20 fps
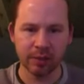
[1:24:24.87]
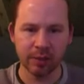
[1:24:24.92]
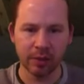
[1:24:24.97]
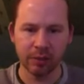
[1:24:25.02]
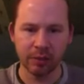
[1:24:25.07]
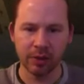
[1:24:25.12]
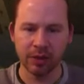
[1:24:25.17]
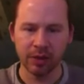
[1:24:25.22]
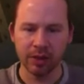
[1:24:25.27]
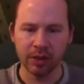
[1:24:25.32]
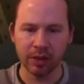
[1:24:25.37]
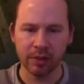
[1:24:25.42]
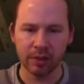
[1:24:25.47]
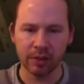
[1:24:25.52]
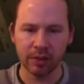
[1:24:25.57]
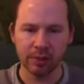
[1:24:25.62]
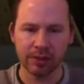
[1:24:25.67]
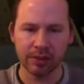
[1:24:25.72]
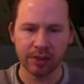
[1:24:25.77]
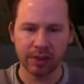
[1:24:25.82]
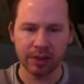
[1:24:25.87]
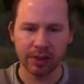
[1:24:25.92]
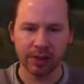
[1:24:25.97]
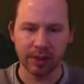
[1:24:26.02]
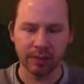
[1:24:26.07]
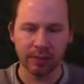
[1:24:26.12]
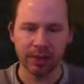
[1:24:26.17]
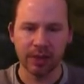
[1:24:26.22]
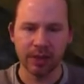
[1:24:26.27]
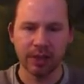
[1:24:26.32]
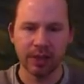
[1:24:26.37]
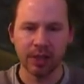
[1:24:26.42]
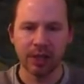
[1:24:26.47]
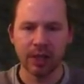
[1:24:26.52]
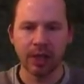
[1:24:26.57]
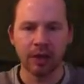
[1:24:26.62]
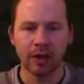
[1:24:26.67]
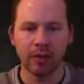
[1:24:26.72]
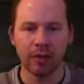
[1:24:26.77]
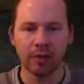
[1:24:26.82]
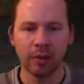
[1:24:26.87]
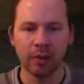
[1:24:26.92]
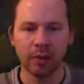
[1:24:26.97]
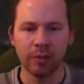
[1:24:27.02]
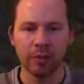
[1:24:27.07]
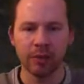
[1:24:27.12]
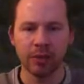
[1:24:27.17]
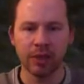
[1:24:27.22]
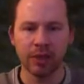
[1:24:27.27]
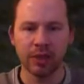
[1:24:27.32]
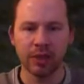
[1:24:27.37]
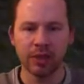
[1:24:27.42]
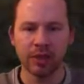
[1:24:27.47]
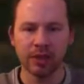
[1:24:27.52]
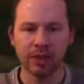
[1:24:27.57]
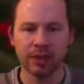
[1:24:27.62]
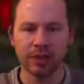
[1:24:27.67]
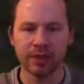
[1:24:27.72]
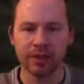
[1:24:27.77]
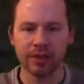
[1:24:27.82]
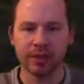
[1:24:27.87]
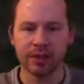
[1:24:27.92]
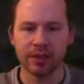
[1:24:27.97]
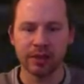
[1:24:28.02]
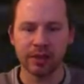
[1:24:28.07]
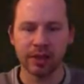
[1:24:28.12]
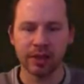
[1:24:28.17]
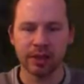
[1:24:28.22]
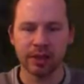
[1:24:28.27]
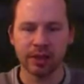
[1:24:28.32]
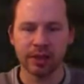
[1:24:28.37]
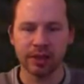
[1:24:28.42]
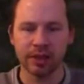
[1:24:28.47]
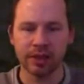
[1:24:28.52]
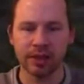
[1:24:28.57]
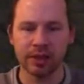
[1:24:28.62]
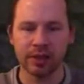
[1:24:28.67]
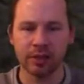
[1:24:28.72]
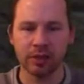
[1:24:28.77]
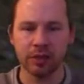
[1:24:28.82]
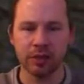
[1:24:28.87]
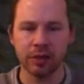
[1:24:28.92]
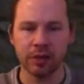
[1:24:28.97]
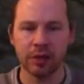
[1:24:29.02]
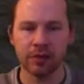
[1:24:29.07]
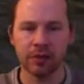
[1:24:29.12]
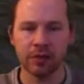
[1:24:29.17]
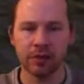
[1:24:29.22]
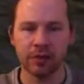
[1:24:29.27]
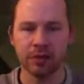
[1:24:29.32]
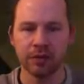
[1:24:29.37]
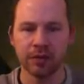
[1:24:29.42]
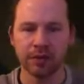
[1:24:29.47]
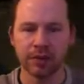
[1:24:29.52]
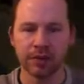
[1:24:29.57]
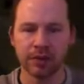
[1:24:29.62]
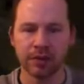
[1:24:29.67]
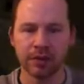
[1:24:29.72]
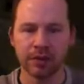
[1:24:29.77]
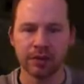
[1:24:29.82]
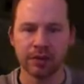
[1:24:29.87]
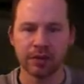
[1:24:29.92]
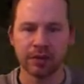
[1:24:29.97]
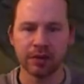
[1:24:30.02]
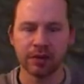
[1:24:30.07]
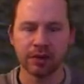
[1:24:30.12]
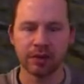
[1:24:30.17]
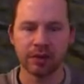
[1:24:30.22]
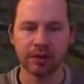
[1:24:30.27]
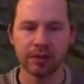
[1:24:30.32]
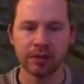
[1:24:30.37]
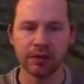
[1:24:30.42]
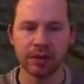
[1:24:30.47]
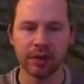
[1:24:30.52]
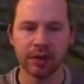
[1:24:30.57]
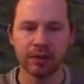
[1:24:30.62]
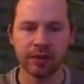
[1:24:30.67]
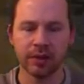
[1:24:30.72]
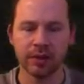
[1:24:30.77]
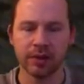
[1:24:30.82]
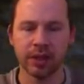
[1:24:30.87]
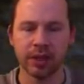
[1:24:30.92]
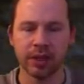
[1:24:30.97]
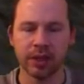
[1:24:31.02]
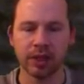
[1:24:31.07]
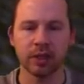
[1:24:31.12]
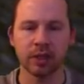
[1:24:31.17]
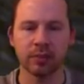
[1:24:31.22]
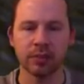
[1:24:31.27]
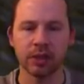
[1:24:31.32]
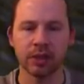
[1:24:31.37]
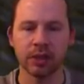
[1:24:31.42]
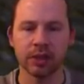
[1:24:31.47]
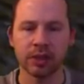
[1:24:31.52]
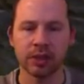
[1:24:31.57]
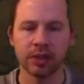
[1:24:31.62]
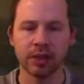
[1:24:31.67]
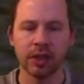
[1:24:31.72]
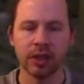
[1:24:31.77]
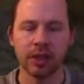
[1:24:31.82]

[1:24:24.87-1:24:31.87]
people a little bit of time. I remember building this, and it took forever to do this. It took forever to actually build.